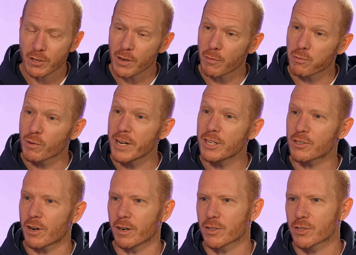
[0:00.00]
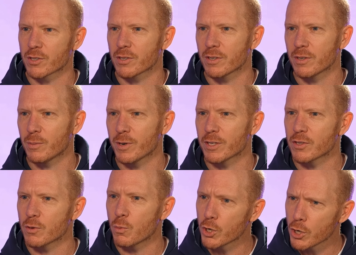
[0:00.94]
Microsoft Research
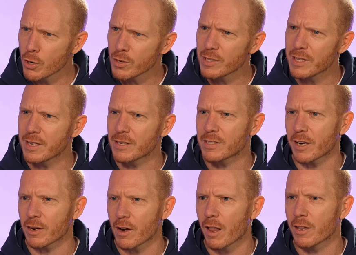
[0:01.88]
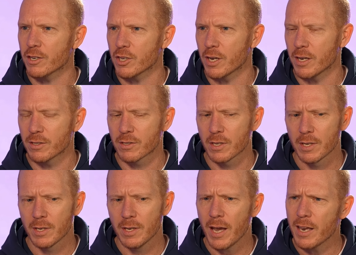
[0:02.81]
was using these
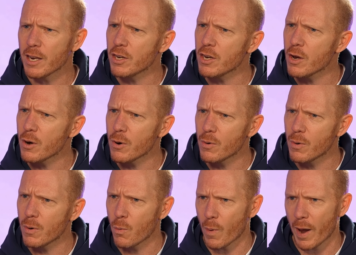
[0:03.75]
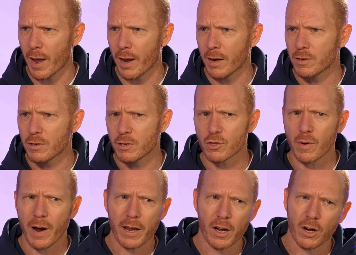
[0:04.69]
technologies in a new way
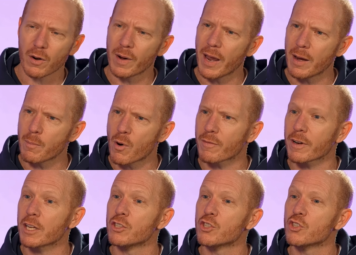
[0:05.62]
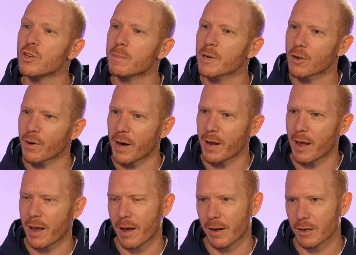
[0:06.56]
to try and create more of a
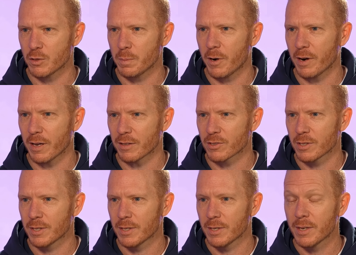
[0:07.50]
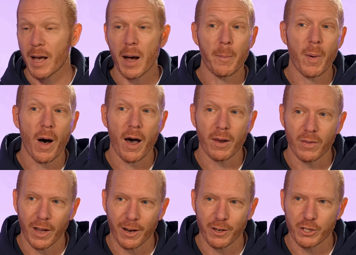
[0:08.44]
consumer-grade AI experience, a
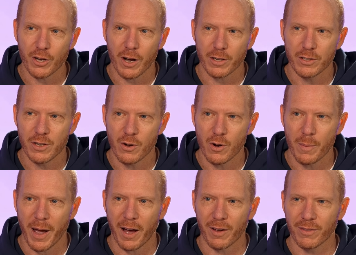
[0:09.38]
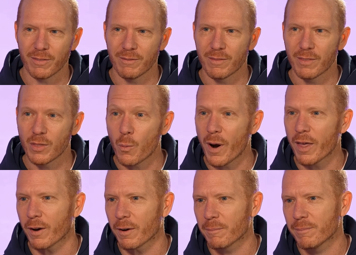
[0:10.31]
bot that could talk to you about
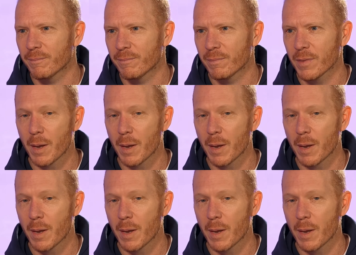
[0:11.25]
the weather,